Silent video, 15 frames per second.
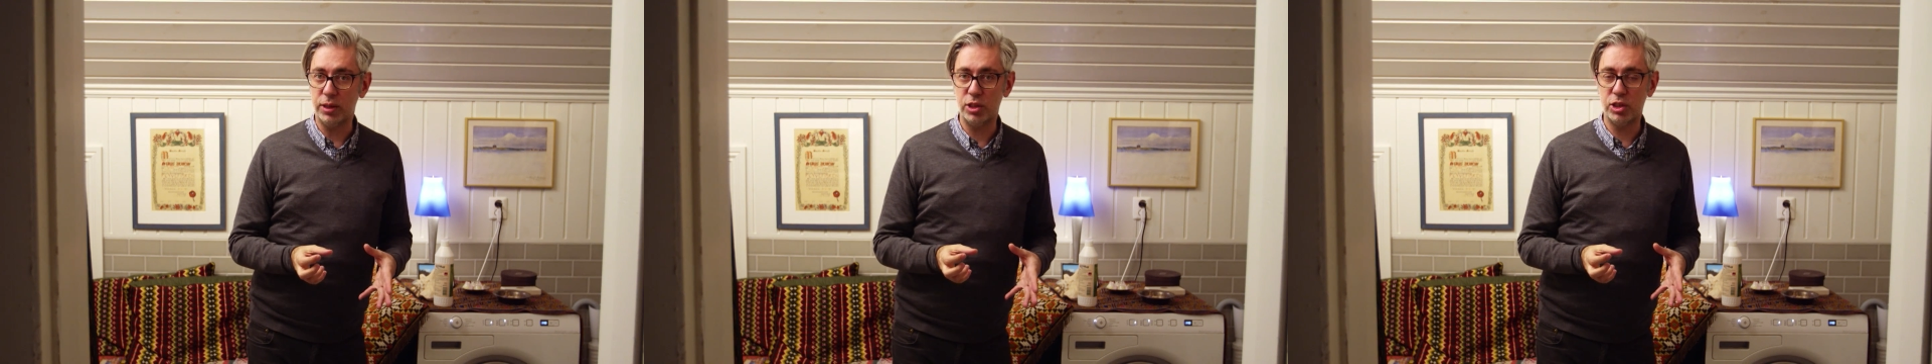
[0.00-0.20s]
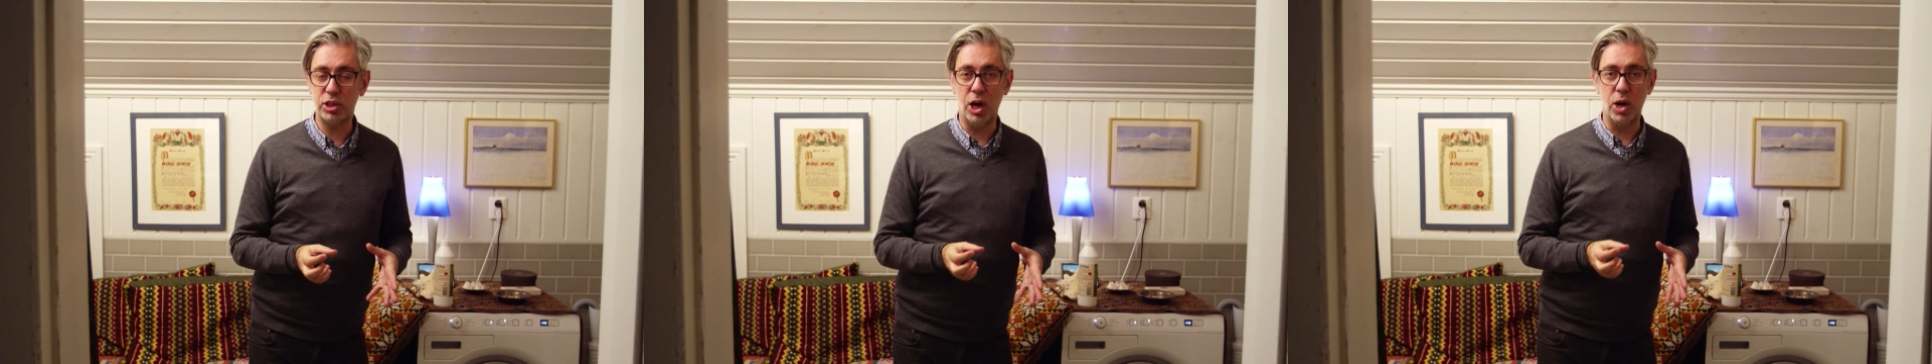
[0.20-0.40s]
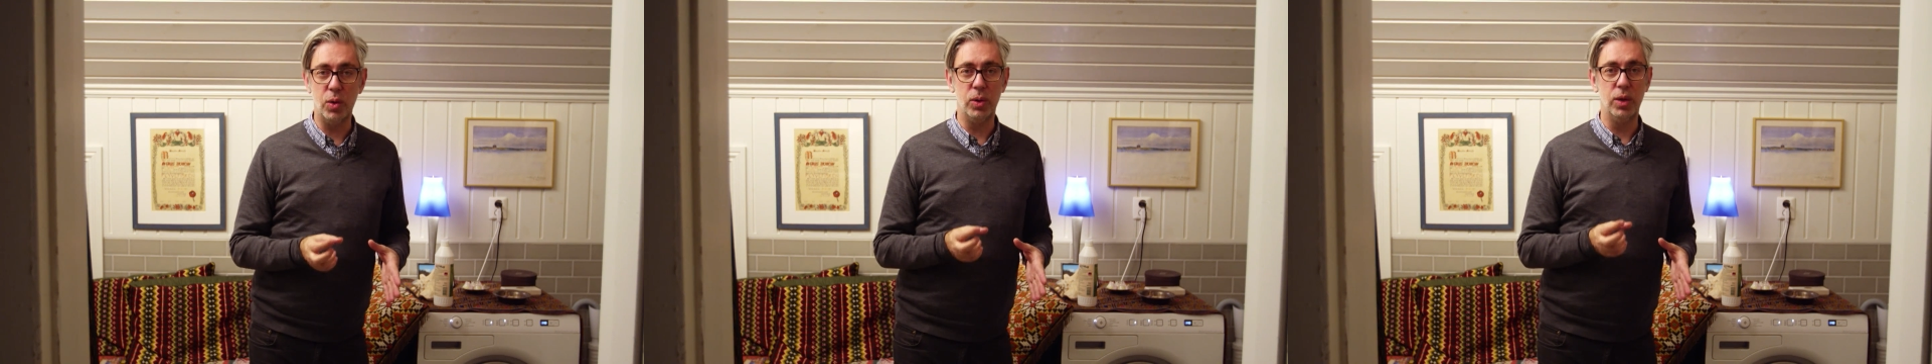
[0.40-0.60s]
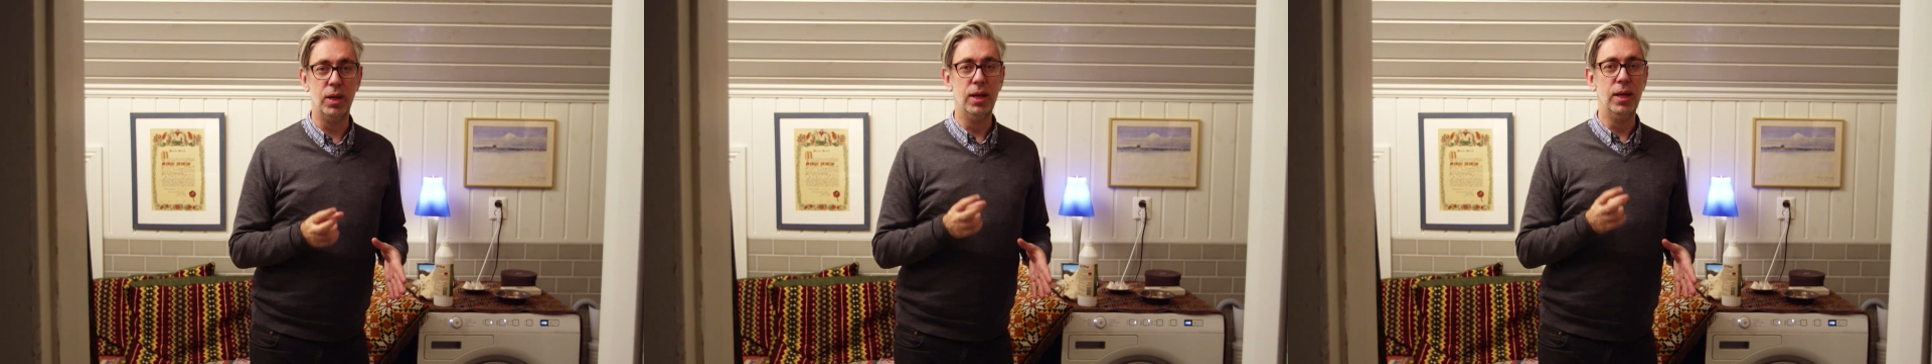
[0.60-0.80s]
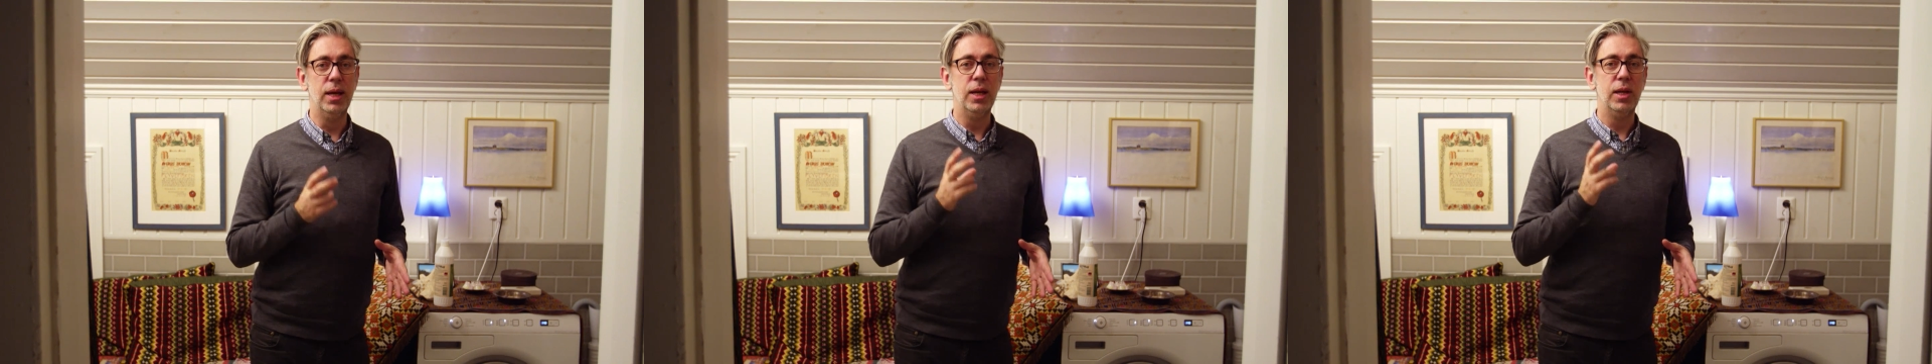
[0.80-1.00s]
So
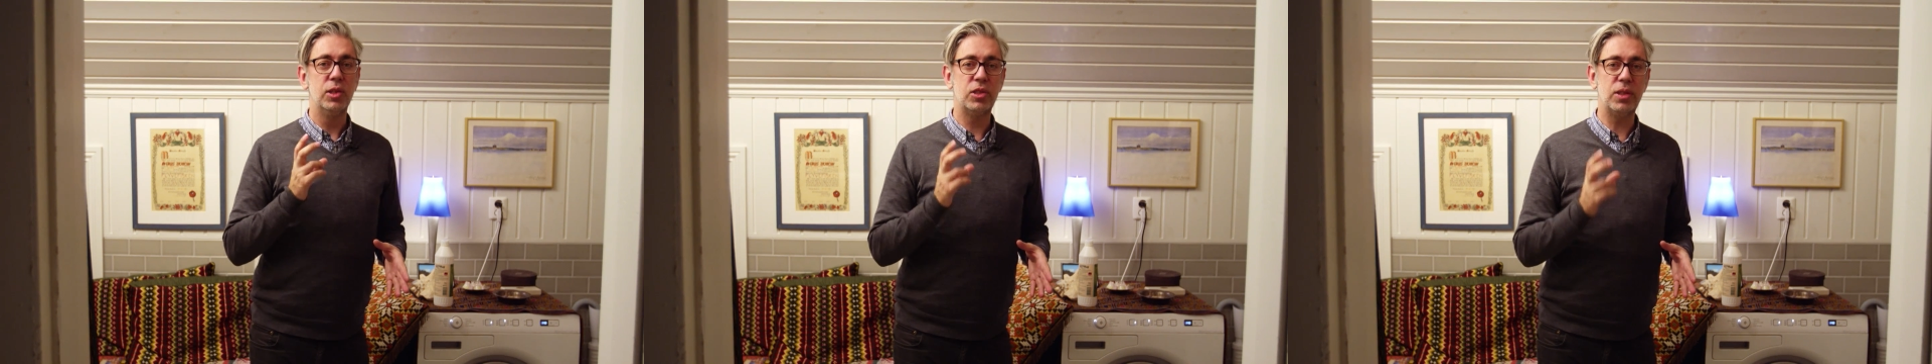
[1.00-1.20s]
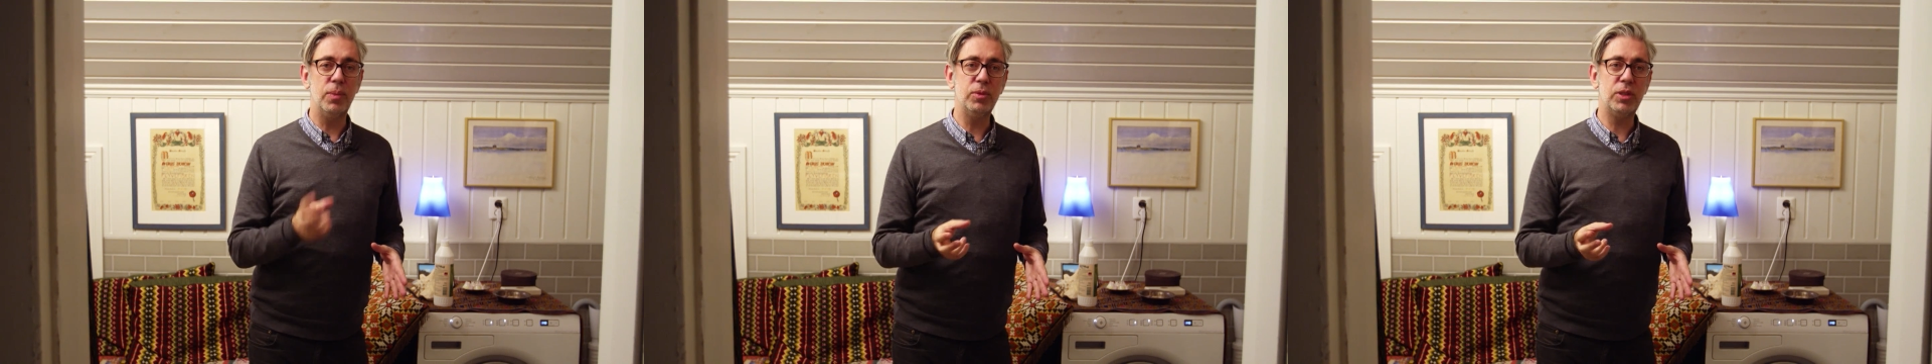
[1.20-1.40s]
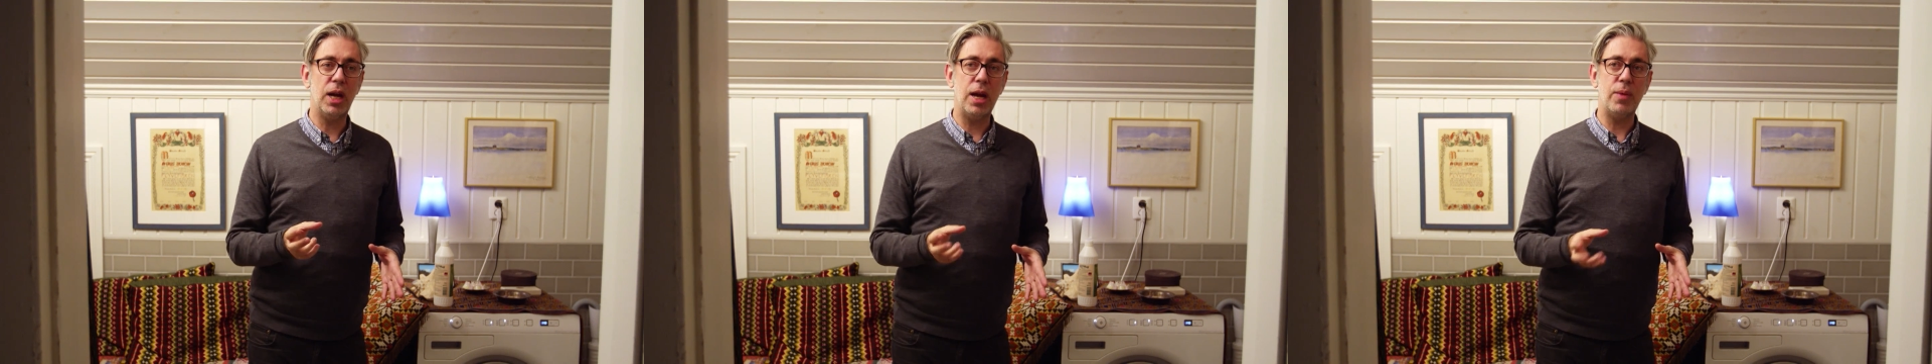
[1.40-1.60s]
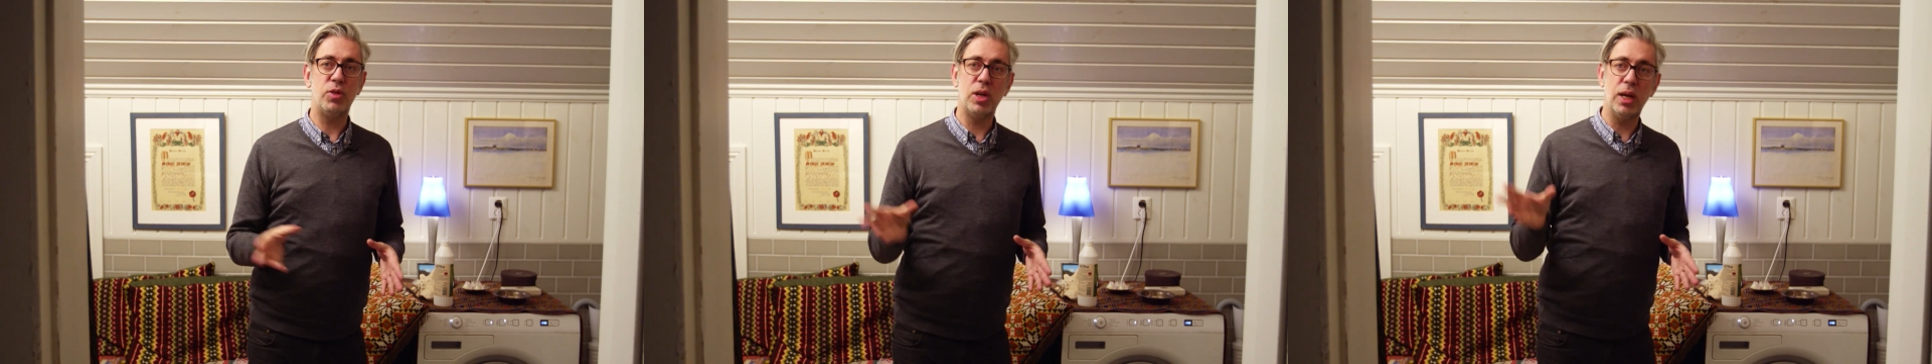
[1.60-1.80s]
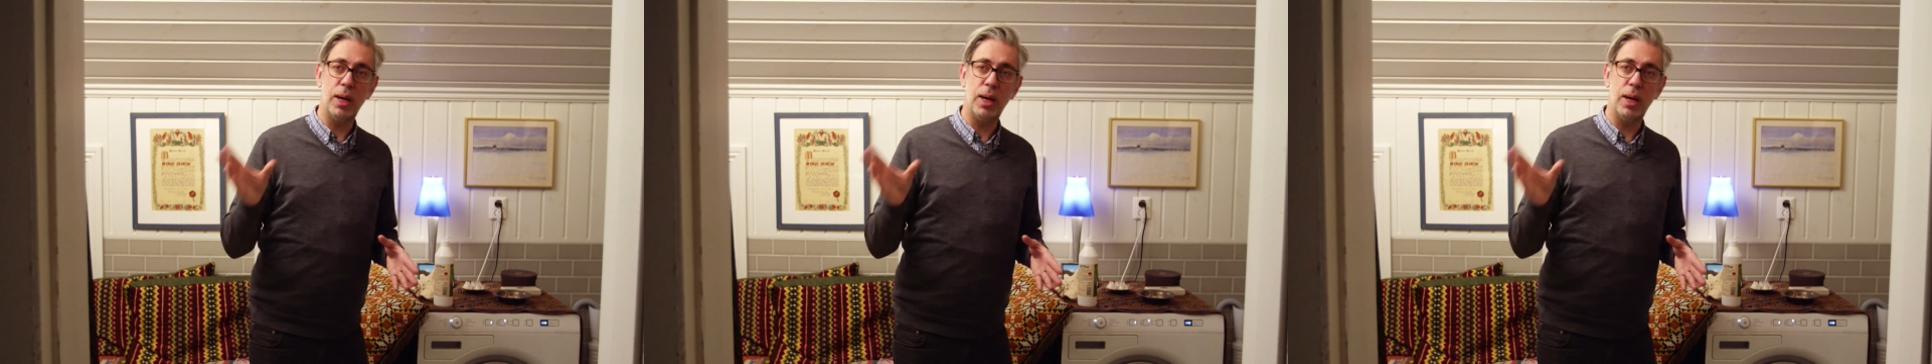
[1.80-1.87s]
sometimes you're going